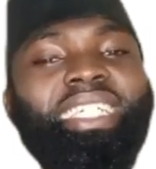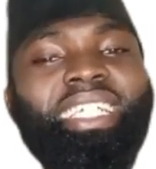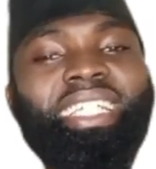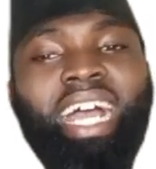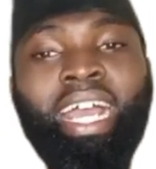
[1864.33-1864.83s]

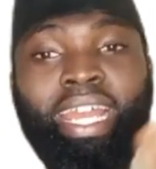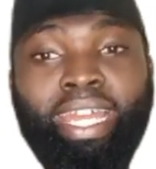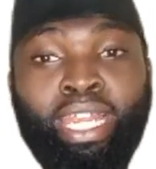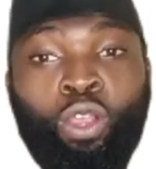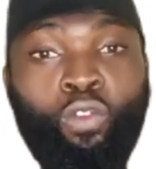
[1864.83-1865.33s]
jadida,
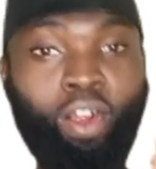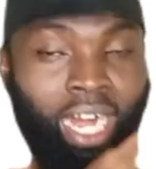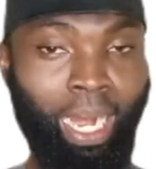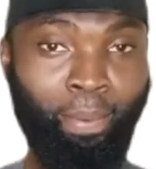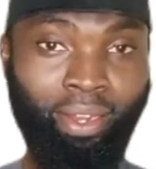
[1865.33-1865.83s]
new
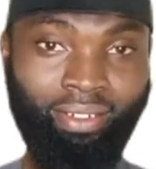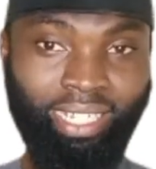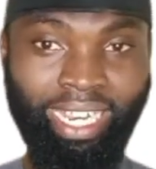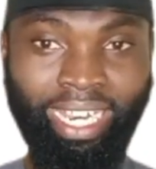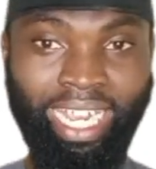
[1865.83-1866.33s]

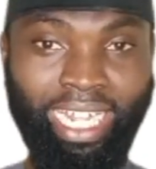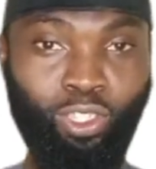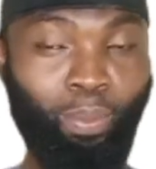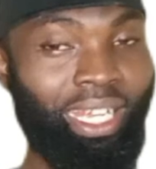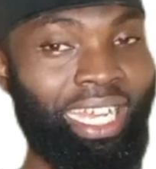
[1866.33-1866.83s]
vocabulary
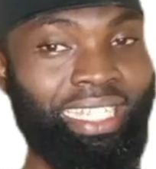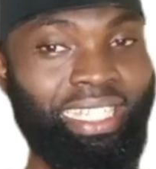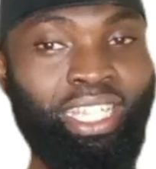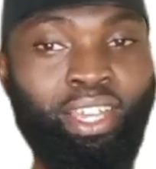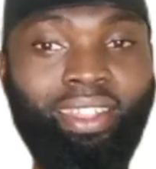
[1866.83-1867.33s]
again to be
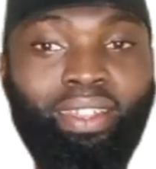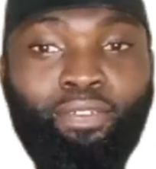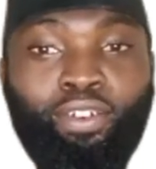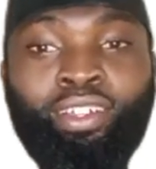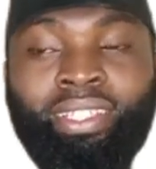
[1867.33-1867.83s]
learned.
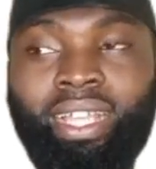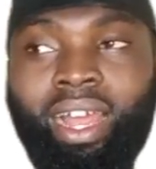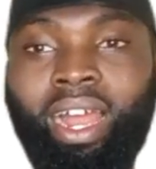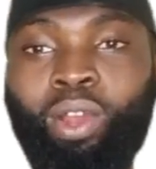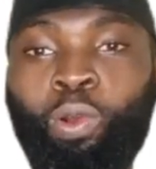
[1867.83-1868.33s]
The
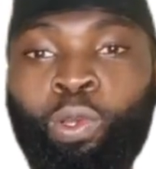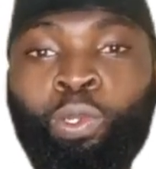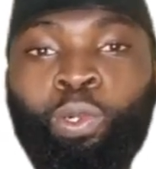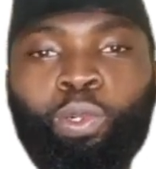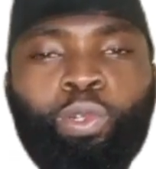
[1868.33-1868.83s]
first,
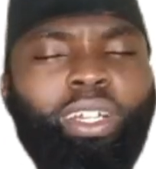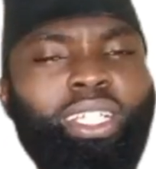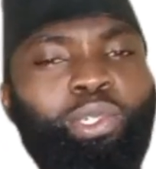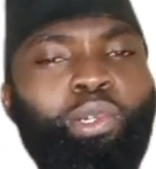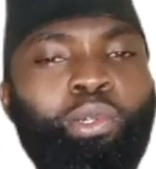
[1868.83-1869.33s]
hulu'un.
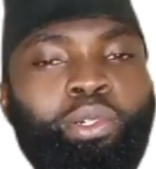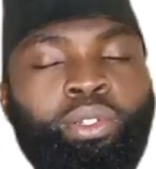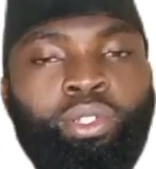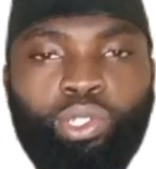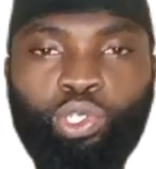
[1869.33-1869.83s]
What is
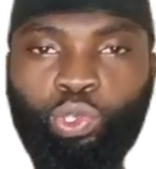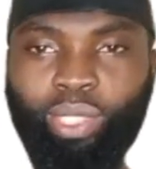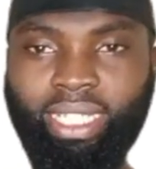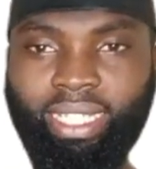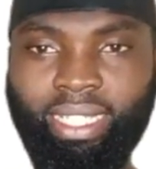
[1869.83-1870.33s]
hulu'un?
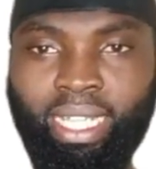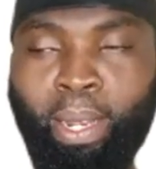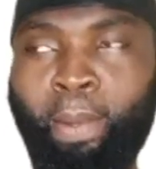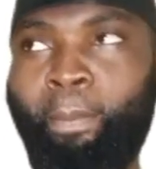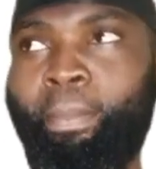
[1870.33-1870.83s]
Sweet.
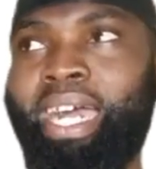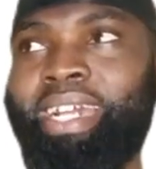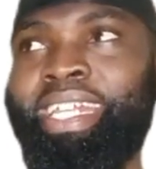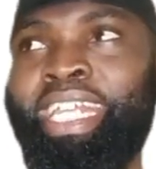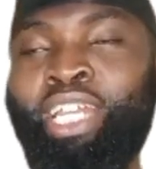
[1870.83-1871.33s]

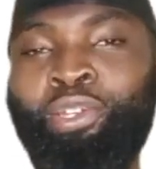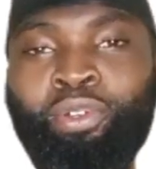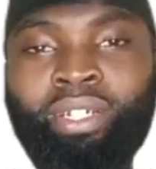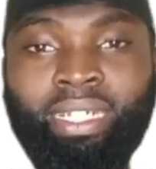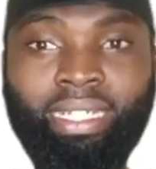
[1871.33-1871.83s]

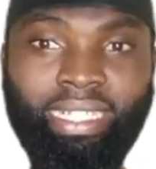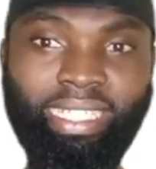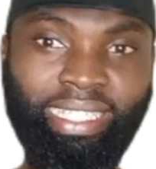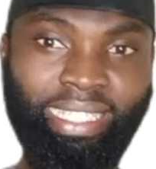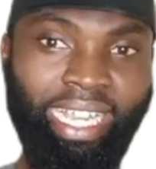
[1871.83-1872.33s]
Maridun,
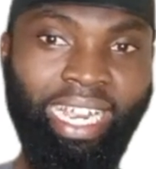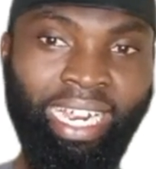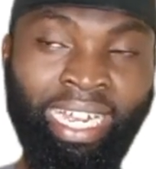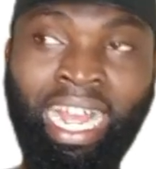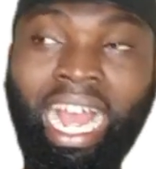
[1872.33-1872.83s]

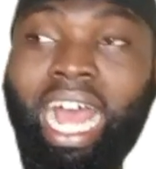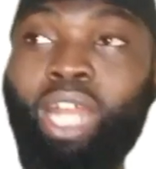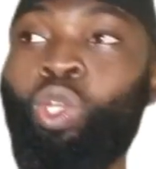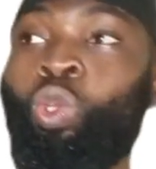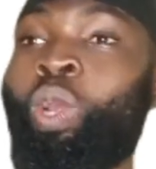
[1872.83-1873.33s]
sick.
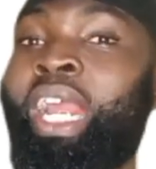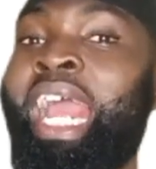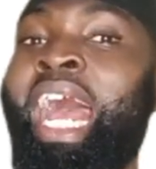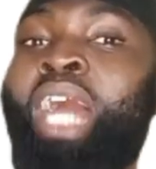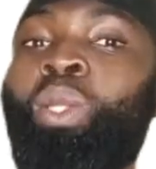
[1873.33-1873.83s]

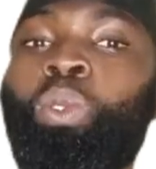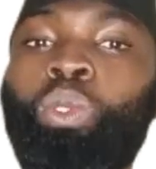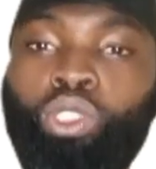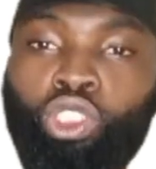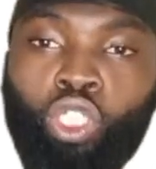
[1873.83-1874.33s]

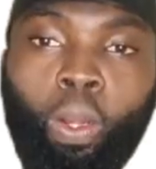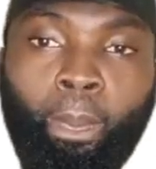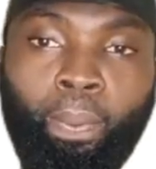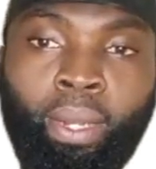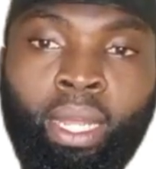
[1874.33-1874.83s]
Ad-dukanu,
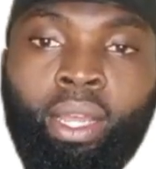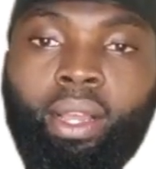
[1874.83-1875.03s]
shop.